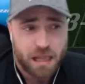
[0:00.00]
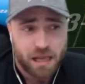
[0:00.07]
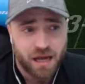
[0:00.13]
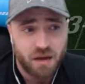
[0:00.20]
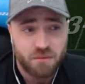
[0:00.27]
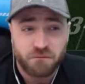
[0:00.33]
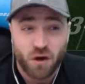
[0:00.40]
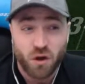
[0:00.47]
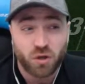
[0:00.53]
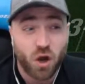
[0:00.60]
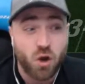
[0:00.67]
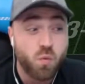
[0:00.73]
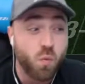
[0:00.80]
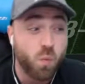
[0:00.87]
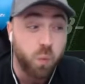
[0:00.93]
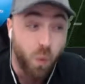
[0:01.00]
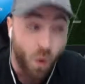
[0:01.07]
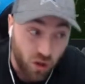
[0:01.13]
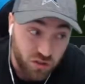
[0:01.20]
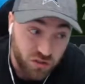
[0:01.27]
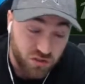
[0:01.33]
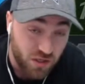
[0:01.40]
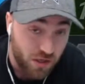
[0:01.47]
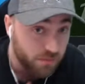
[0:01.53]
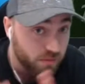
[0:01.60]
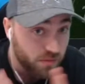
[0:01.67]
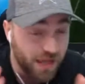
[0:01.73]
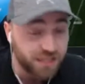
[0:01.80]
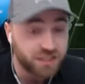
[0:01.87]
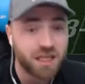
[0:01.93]
And Vogo was
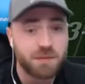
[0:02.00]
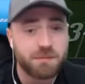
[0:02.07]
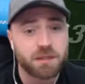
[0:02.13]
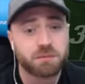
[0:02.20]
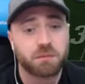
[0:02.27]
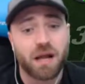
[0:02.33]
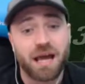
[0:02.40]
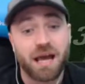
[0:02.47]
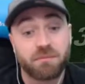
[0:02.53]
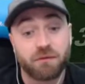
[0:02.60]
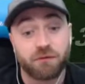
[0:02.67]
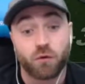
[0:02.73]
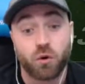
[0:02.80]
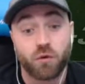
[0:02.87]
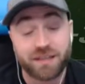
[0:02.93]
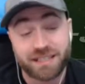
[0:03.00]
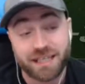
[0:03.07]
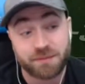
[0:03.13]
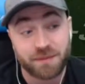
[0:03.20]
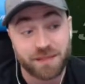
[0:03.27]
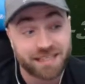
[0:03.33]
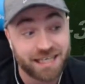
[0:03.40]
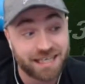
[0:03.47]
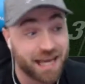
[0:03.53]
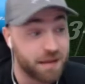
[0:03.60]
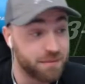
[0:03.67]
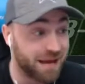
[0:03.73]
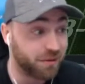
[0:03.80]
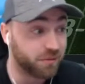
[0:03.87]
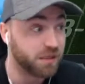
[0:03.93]
their cheapest player before this SBC
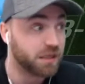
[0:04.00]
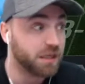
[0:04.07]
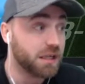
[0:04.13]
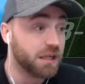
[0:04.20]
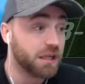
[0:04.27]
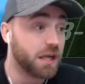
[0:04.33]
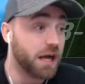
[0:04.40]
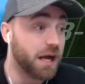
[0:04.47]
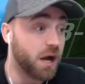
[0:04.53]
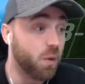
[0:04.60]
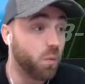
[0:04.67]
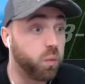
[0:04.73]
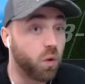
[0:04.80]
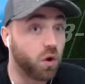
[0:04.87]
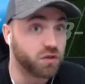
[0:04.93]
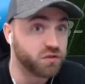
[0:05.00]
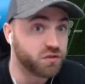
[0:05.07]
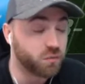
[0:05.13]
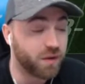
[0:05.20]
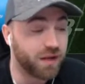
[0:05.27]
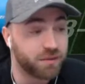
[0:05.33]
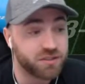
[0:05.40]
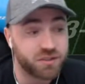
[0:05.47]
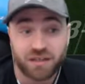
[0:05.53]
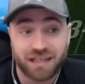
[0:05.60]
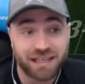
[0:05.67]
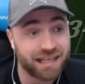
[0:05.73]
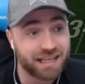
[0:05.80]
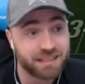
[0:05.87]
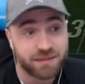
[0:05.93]
came out. When I was doing
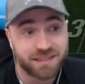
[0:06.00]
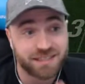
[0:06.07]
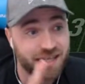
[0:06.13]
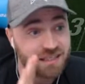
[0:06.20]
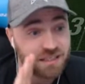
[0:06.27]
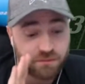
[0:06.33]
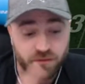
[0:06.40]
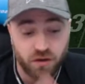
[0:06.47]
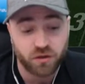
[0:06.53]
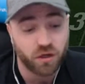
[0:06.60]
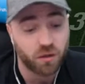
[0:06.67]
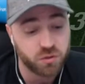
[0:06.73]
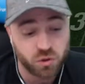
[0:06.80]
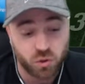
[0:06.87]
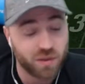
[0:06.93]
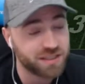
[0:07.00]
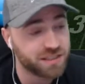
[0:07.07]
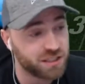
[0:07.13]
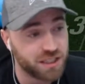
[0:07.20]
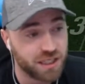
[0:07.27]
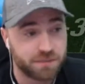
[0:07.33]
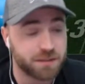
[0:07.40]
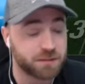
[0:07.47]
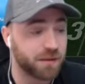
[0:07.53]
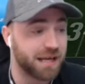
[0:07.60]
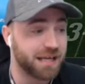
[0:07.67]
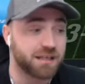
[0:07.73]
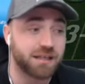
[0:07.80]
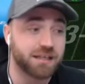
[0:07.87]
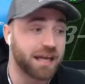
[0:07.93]
League SBCs, and Vogo was always the cheapest
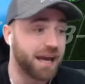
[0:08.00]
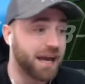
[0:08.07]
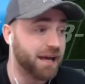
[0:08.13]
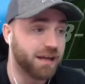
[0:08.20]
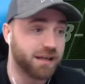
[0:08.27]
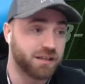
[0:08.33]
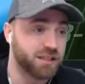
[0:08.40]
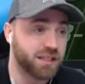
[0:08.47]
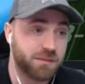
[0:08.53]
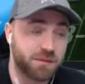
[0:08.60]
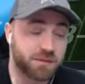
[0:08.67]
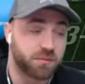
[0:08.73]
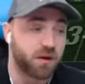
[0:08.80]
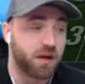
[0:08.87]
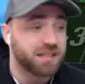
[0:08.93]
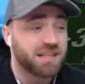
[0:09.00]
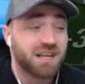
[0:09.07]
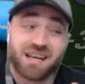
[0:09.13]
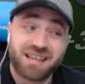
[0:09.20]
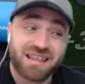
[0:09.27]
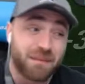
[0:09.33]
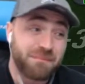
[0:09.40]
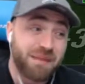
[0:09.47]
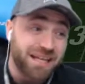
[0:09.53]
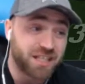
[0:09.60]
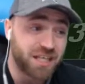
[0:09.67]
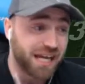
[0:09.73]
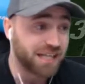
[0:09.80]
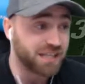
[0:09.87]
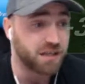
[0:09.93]
player you could get at the cheapest price. That may
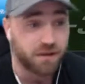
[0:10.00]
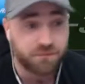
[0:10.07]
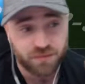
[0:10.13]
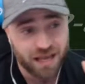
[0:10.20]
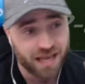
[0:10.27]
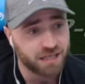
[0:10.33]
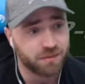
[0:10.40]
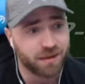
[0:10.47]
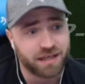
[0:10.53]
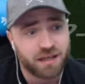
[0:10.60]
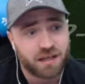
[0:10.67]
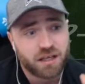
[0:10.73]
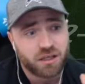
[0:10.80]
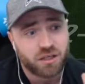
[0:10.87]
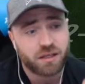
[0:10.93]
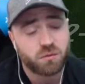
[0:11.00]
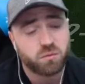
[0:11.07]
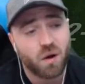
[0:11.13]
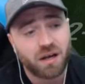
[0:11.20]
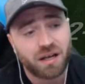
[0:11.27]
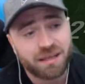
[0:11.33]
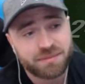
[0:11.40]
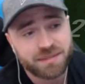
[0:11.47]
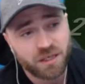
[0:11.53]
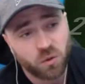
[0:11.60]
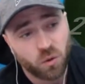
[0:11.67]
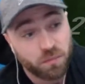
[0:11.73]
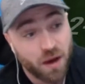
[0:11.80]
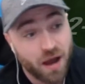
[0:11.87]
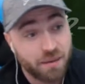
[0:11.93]
change. Anyway, you need one Leipzig
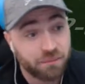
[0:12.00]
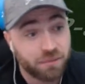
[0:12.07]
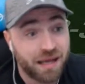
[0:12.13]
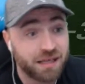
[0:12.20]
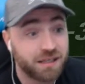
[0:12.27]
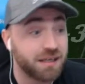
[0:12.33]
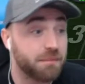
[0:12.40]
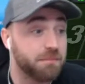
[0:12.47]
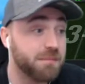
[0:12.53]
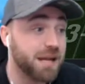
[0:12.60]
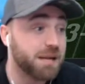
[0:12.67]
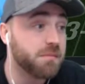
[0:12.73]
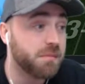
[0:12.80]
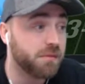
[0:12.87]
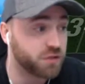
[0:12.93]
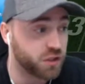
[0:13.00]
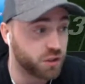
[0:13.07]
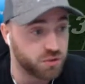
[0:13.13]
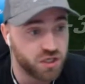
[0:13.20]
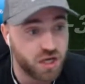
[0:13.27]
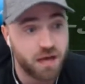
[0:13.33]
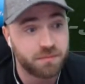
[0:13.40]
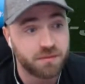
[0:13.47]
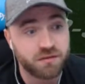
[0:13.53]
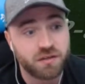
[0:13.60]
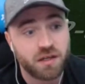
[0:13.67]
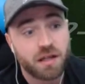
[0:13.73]
or Bayern player. You need a minimum of 2 Germans.